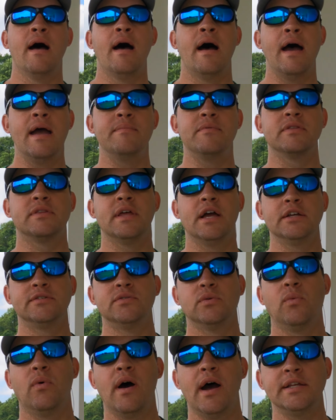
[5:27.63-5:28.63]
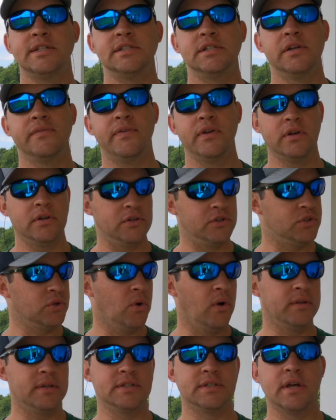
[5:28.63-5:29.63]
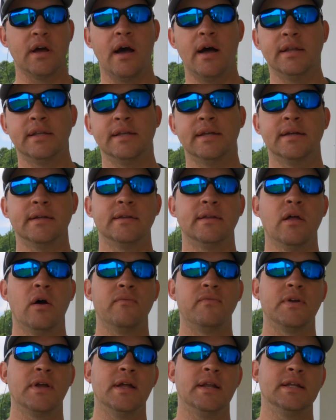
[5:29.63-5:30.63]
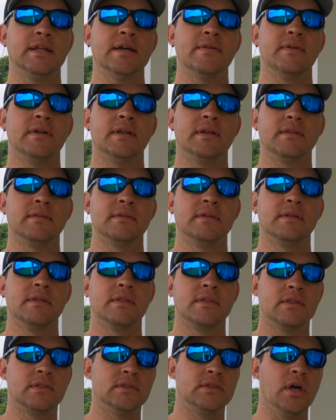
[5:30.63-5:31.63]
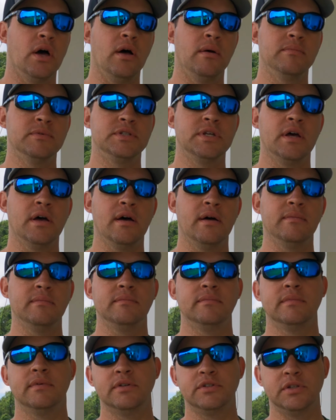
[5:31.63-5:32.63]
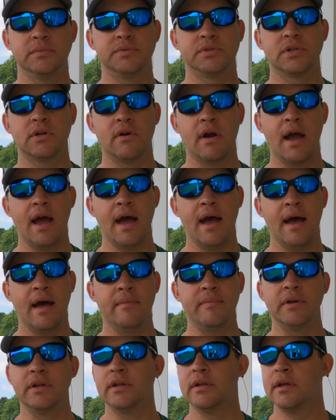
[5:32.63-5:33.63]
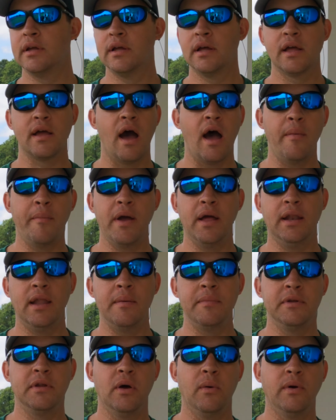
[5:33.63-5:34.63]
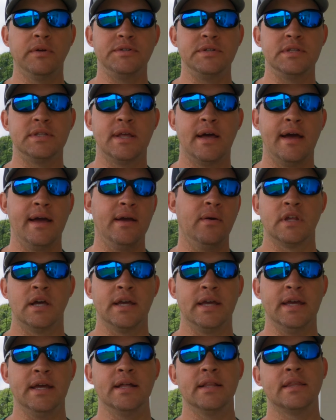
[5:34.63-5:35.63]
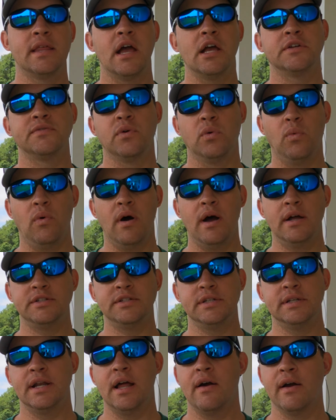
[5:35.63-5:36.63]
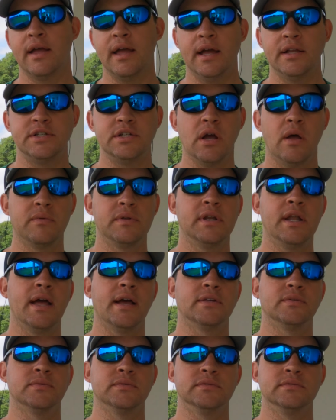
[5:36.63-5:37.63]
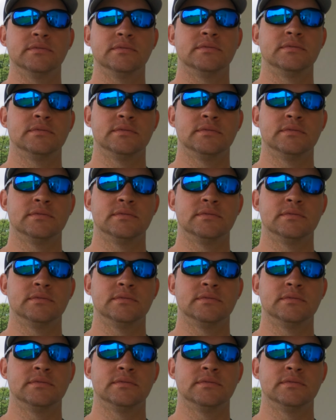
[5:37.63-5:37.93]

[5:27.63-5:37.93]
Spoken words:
Hey, but thanks for watching. If you enjoyed this content, don't forget to give a thumbs up, subscribe, and comment. Let me know what you think. Again, thanks for watching, and I'll catch you on the next one.